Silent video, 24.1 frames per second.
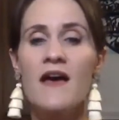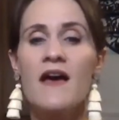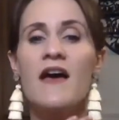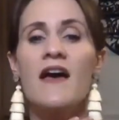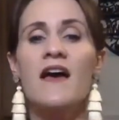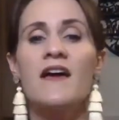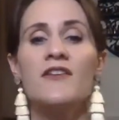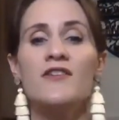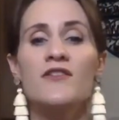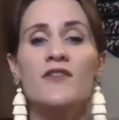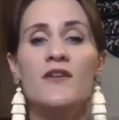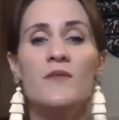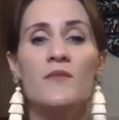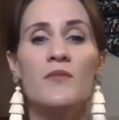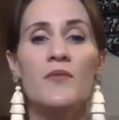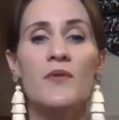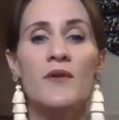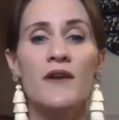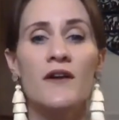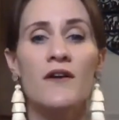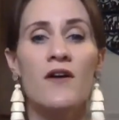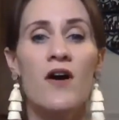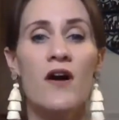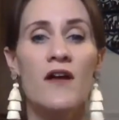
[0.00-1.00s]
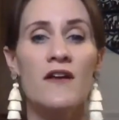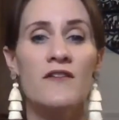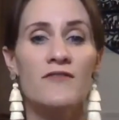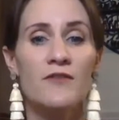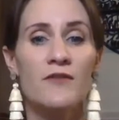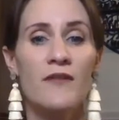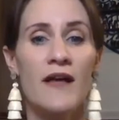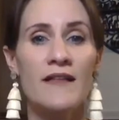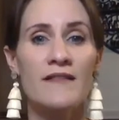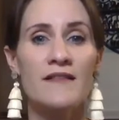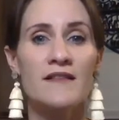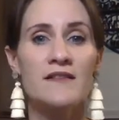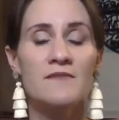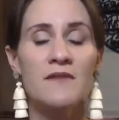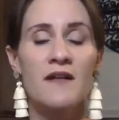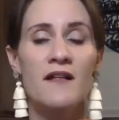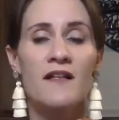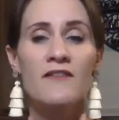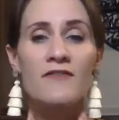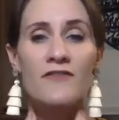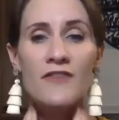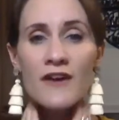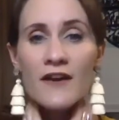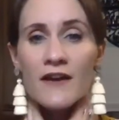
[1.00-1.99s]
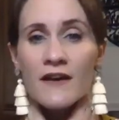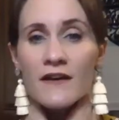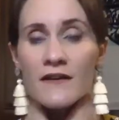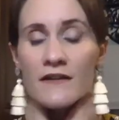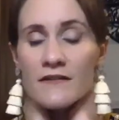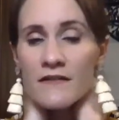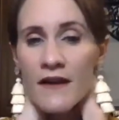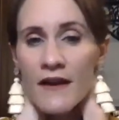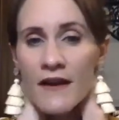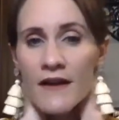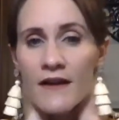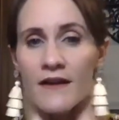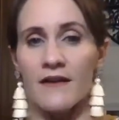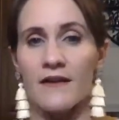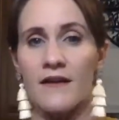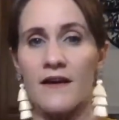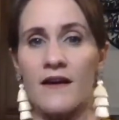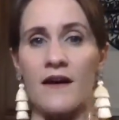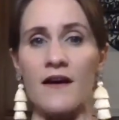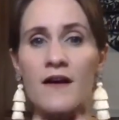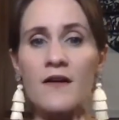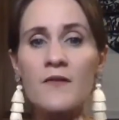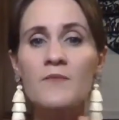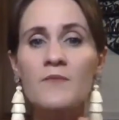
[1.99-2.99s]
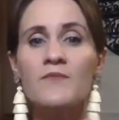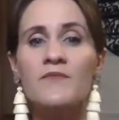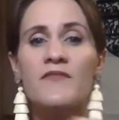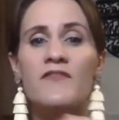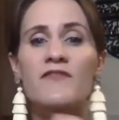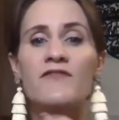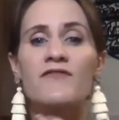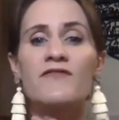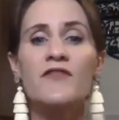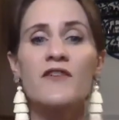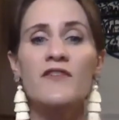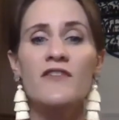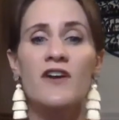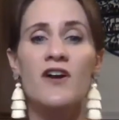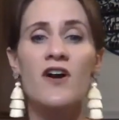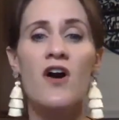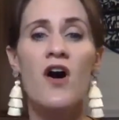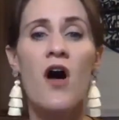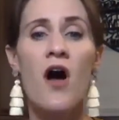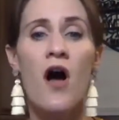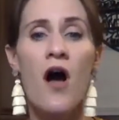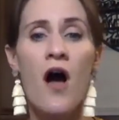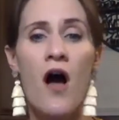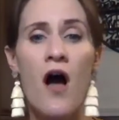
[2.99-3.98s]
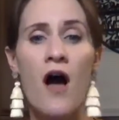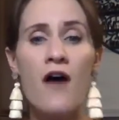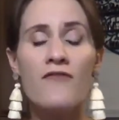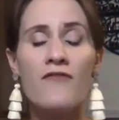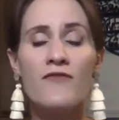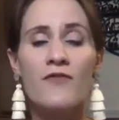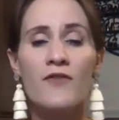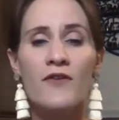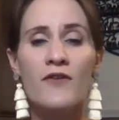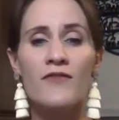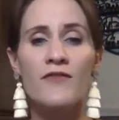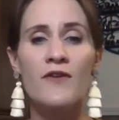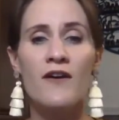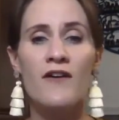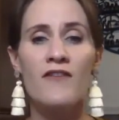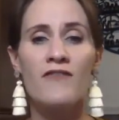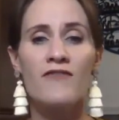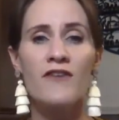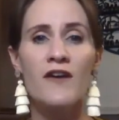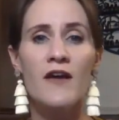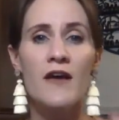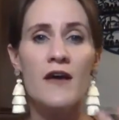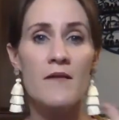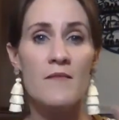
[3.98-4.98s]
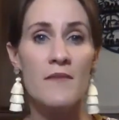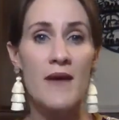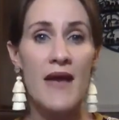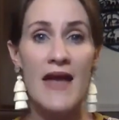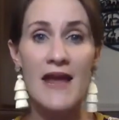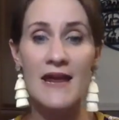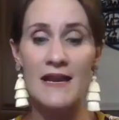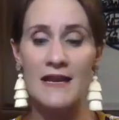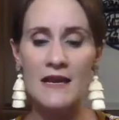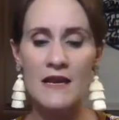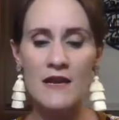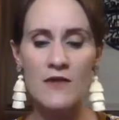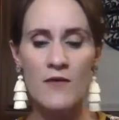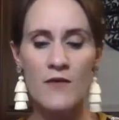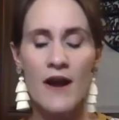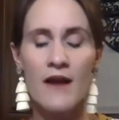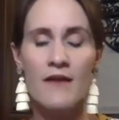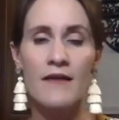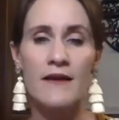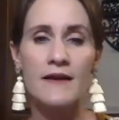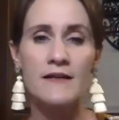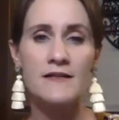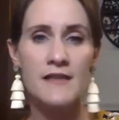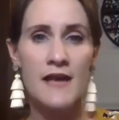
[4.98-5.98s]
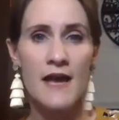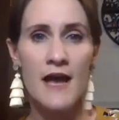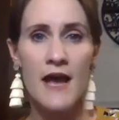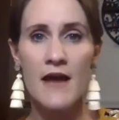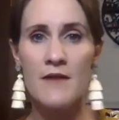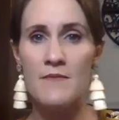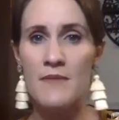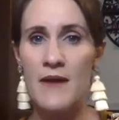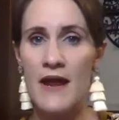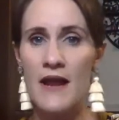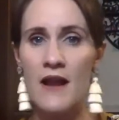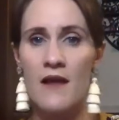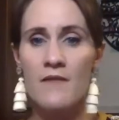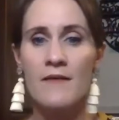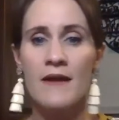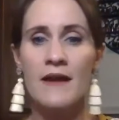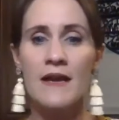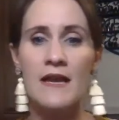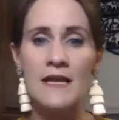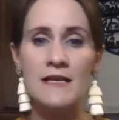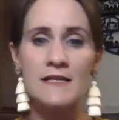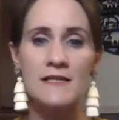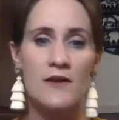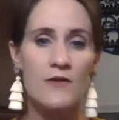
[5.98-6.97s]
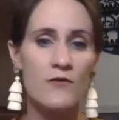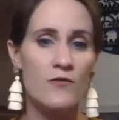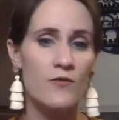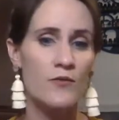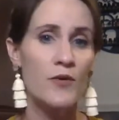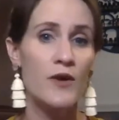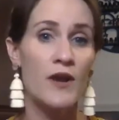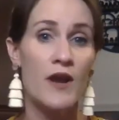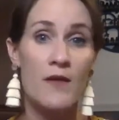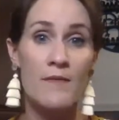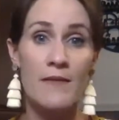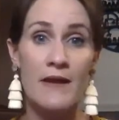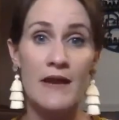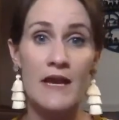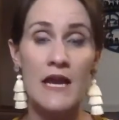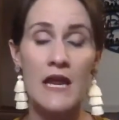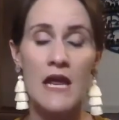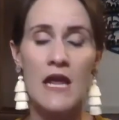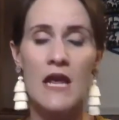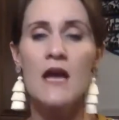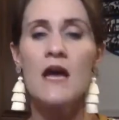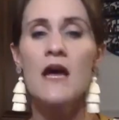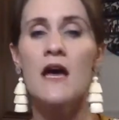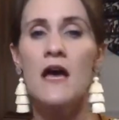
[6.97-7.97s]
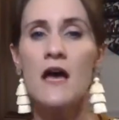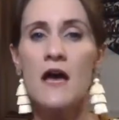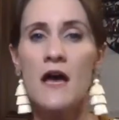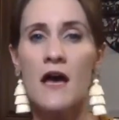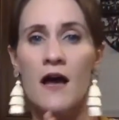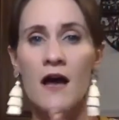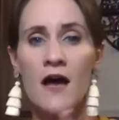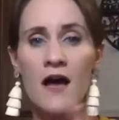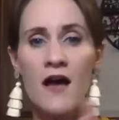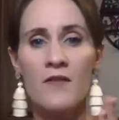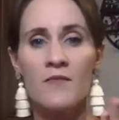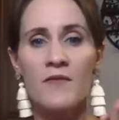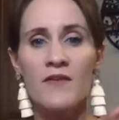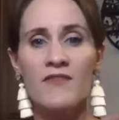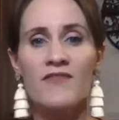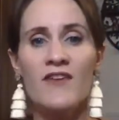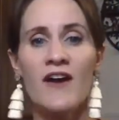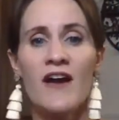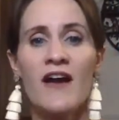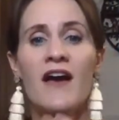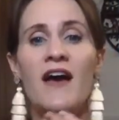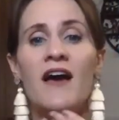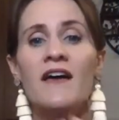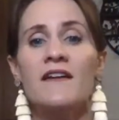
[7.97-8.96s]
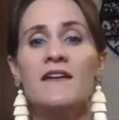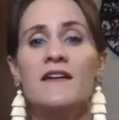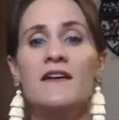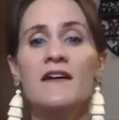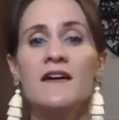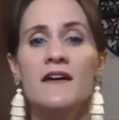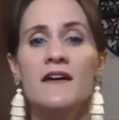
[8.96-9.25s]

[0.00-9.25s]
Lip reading: And you can put it on if you like the smell of it, like if you have a cough, or if you have pain anywhere, like say I had pain on my knees, I would put it on my knee. If I had